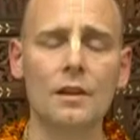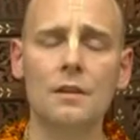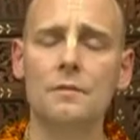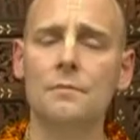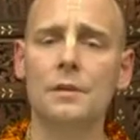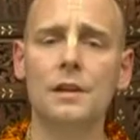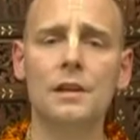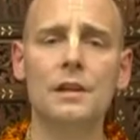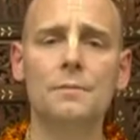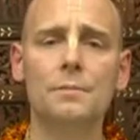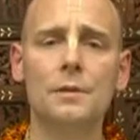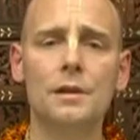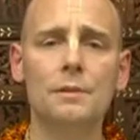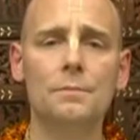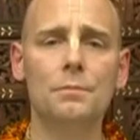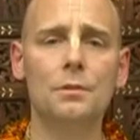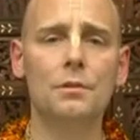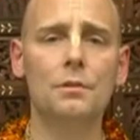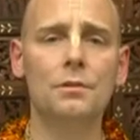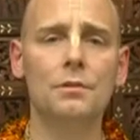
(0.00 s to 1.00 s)
Many
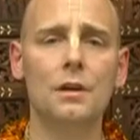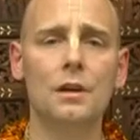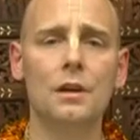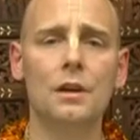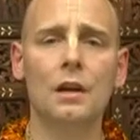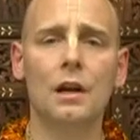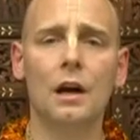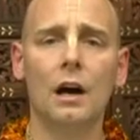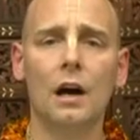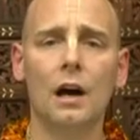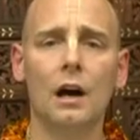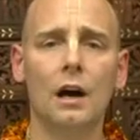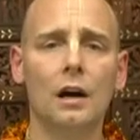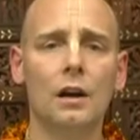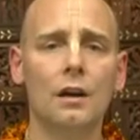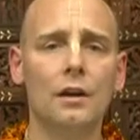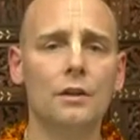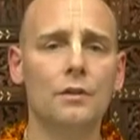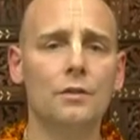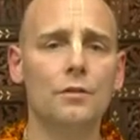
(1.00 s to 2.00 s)
people
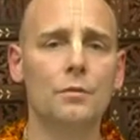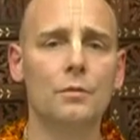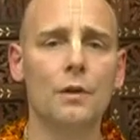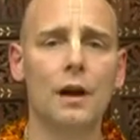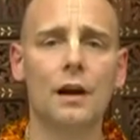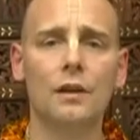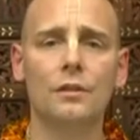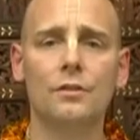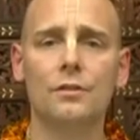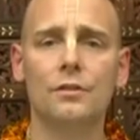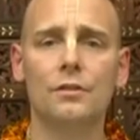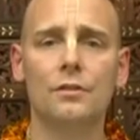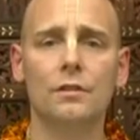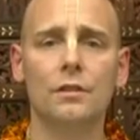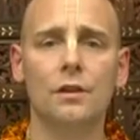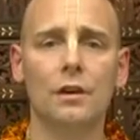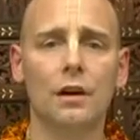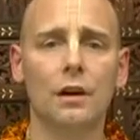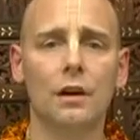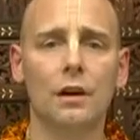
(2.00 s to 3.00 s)
uh, throughout
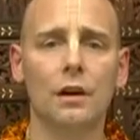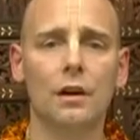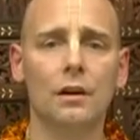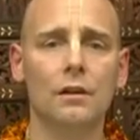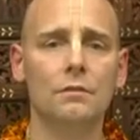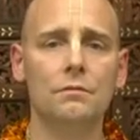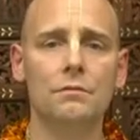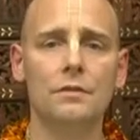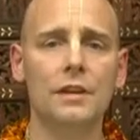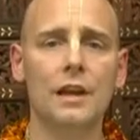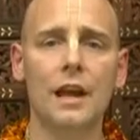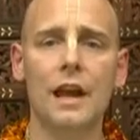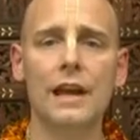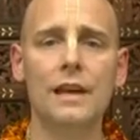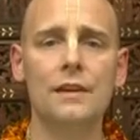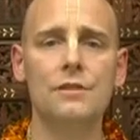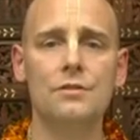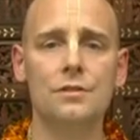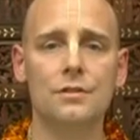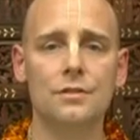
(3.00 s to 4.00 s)
uh, the
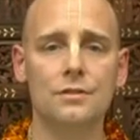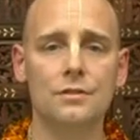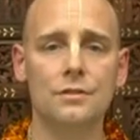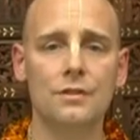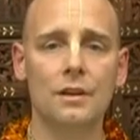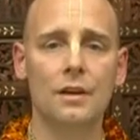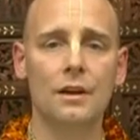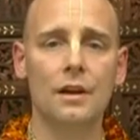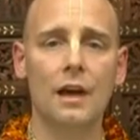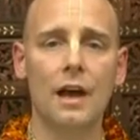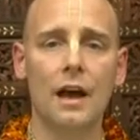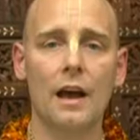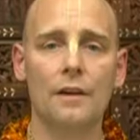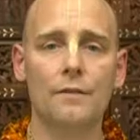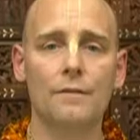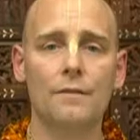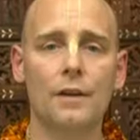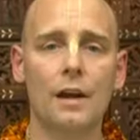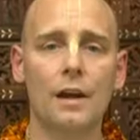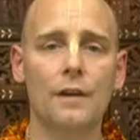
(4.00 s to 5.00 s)
ages
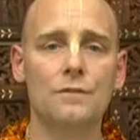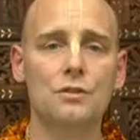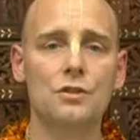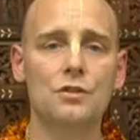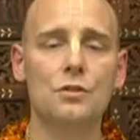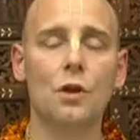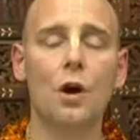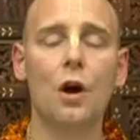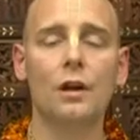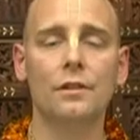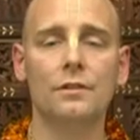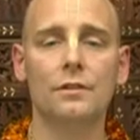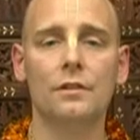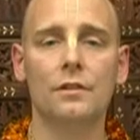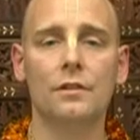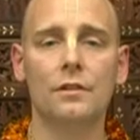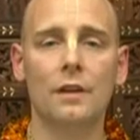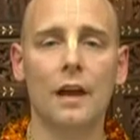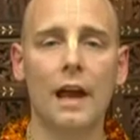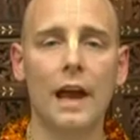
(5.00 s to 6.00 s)
have, have sought
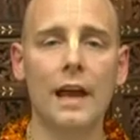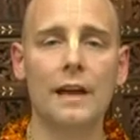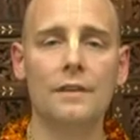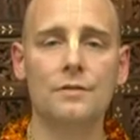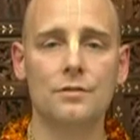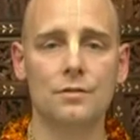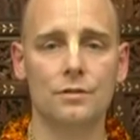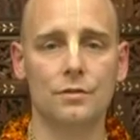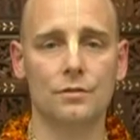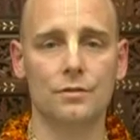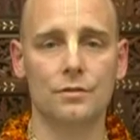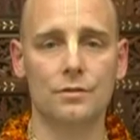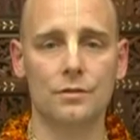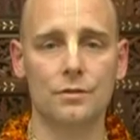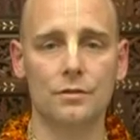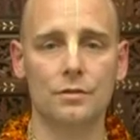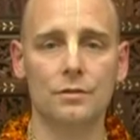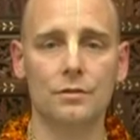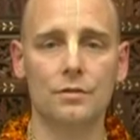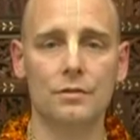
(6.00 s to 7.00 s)

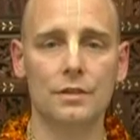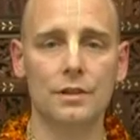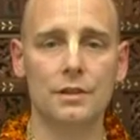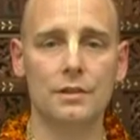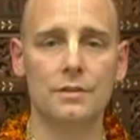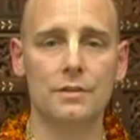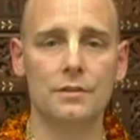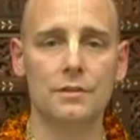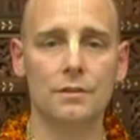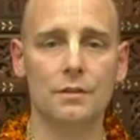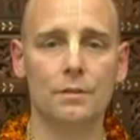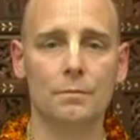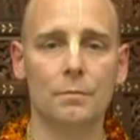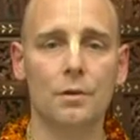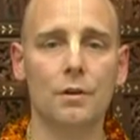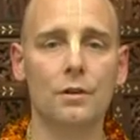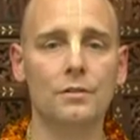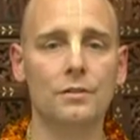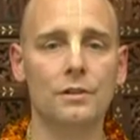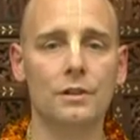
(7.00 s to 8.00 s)
answers to these
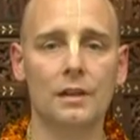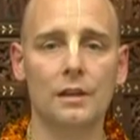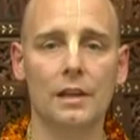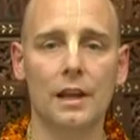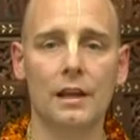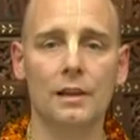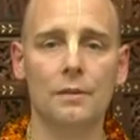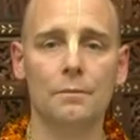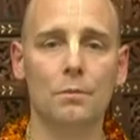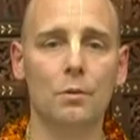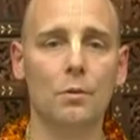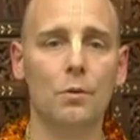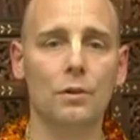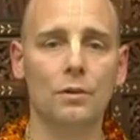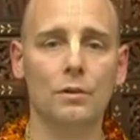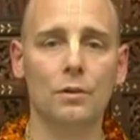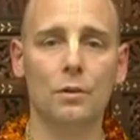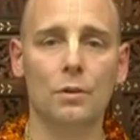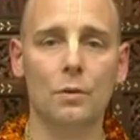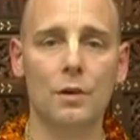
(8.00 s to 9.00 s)
pertinent and
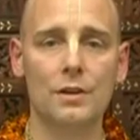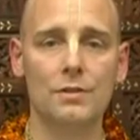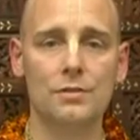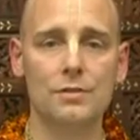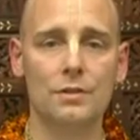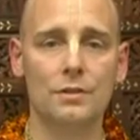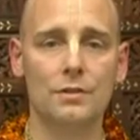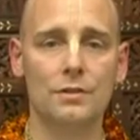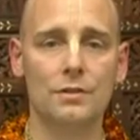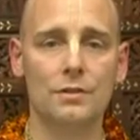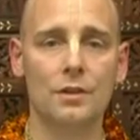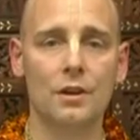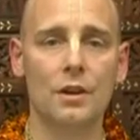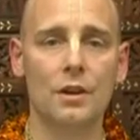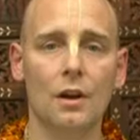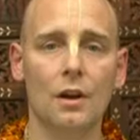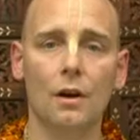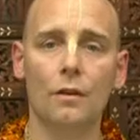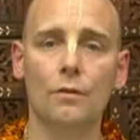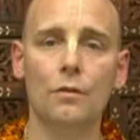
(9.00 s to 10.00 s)
important questions
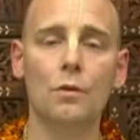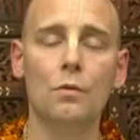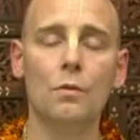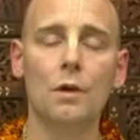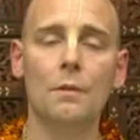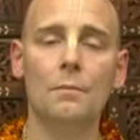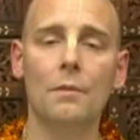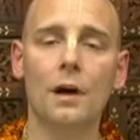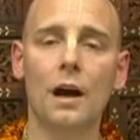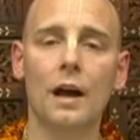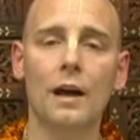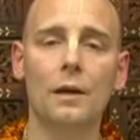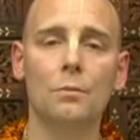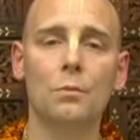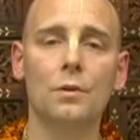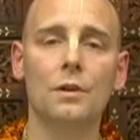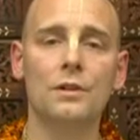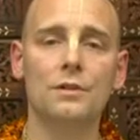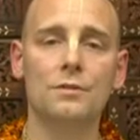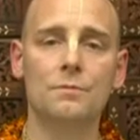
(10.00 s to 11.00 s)
of who am I and
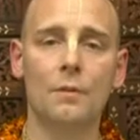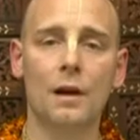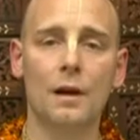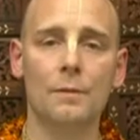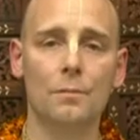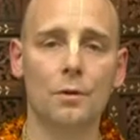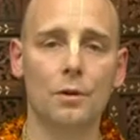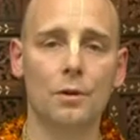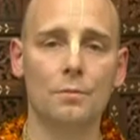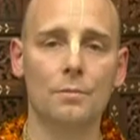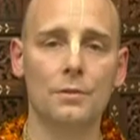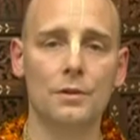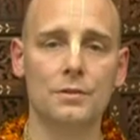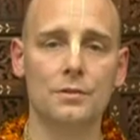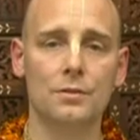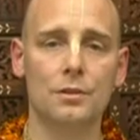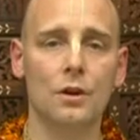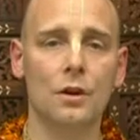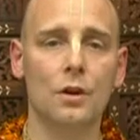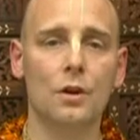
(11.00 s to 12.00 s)
what is my
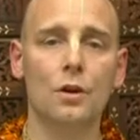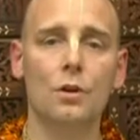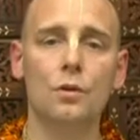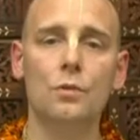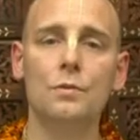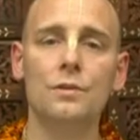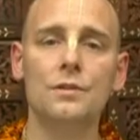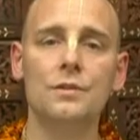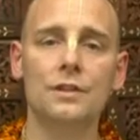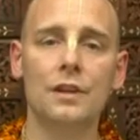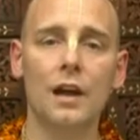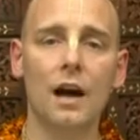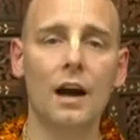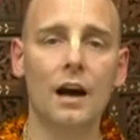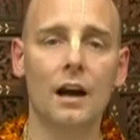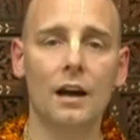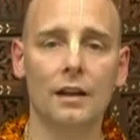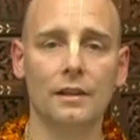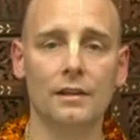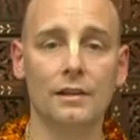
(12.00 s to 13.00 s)
purpose? Who is
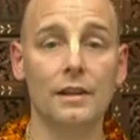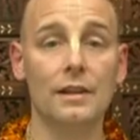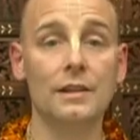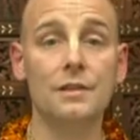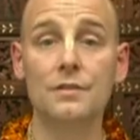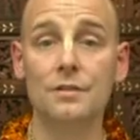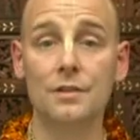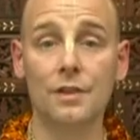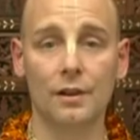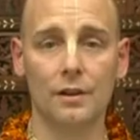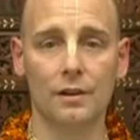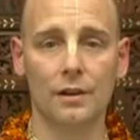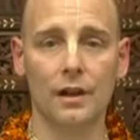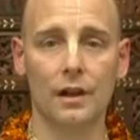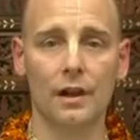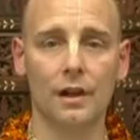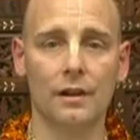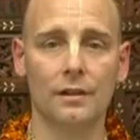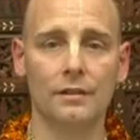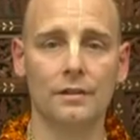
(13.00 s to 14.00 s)
God? Is there
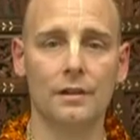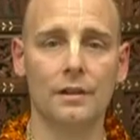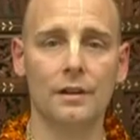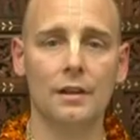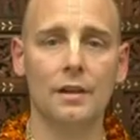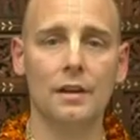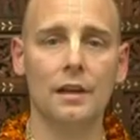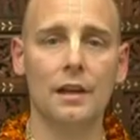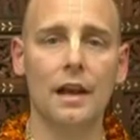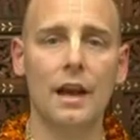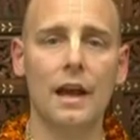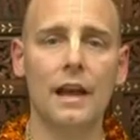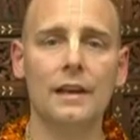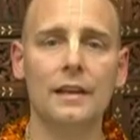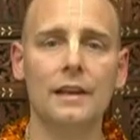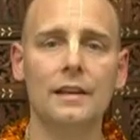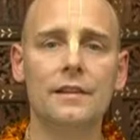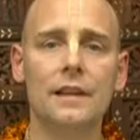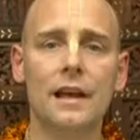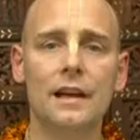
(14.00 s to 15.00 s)
God? And
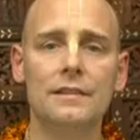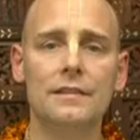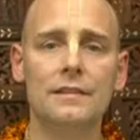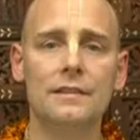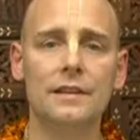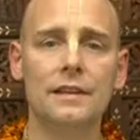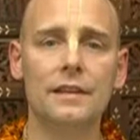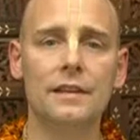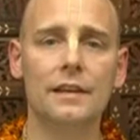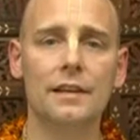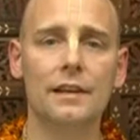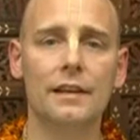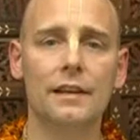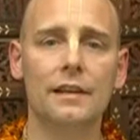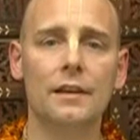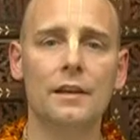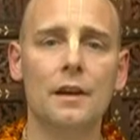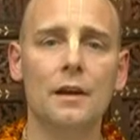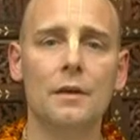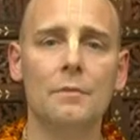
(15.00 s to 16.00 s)
in that
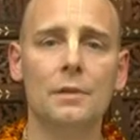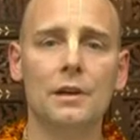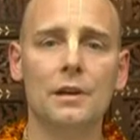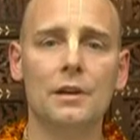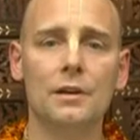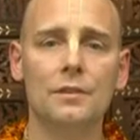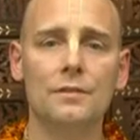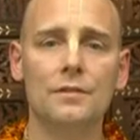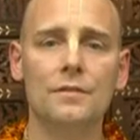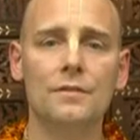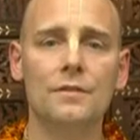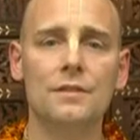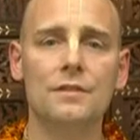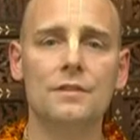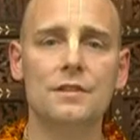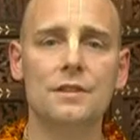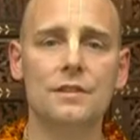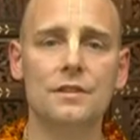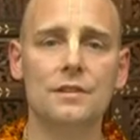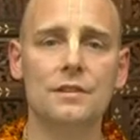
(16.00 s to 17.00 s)
seeking, because of the
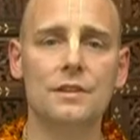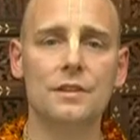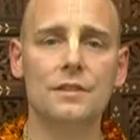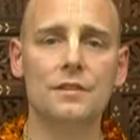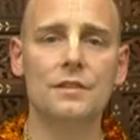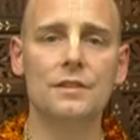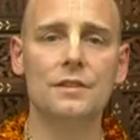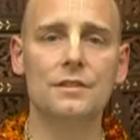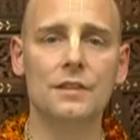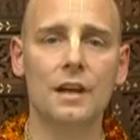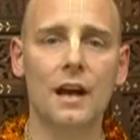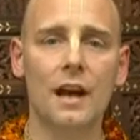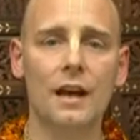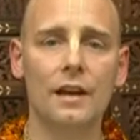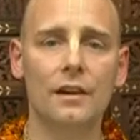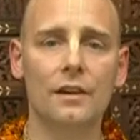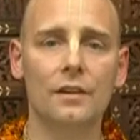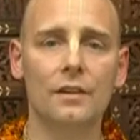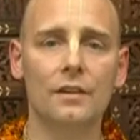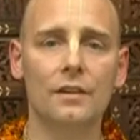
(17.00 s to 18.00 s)
sincere
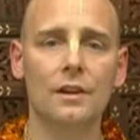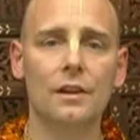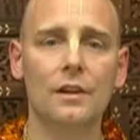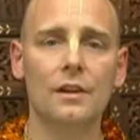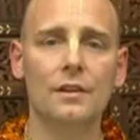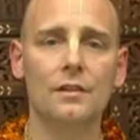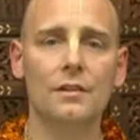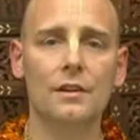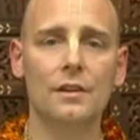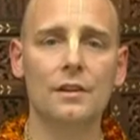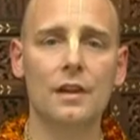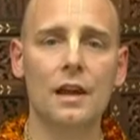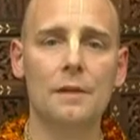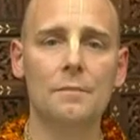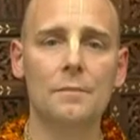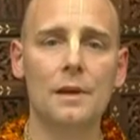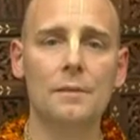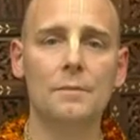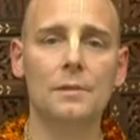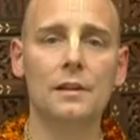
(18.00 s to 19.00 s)
desire, then they
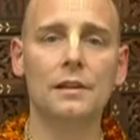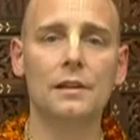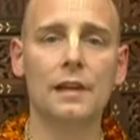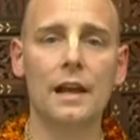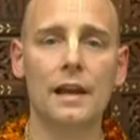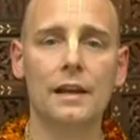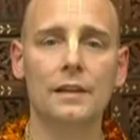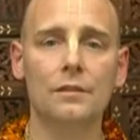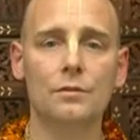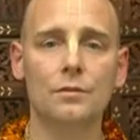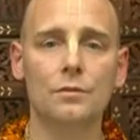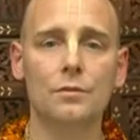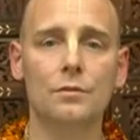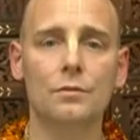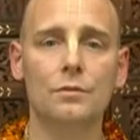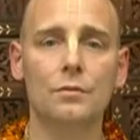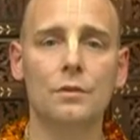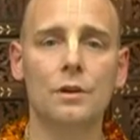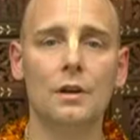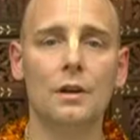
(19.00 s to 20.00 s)
may be led
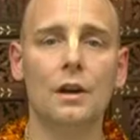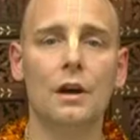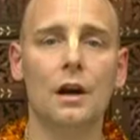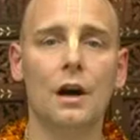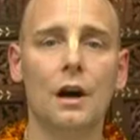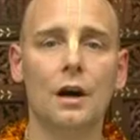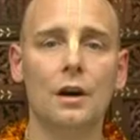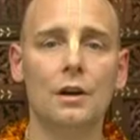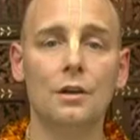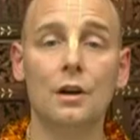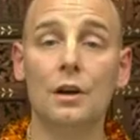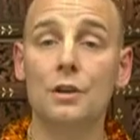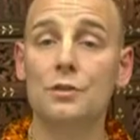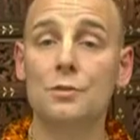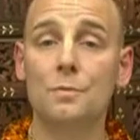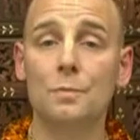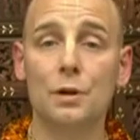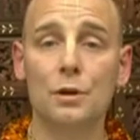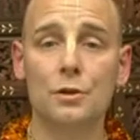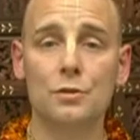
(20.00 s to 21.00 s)
to a, a
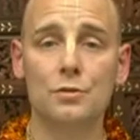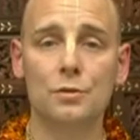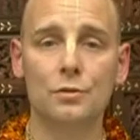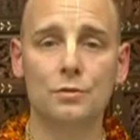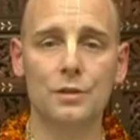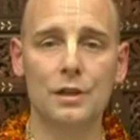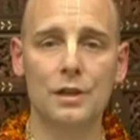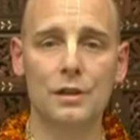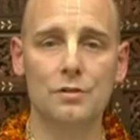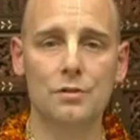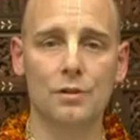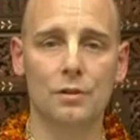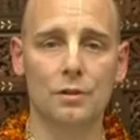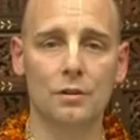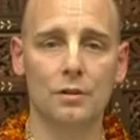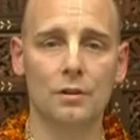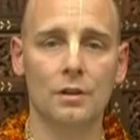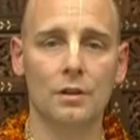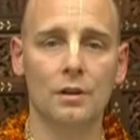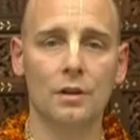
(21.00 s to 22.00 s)
spiritual teacher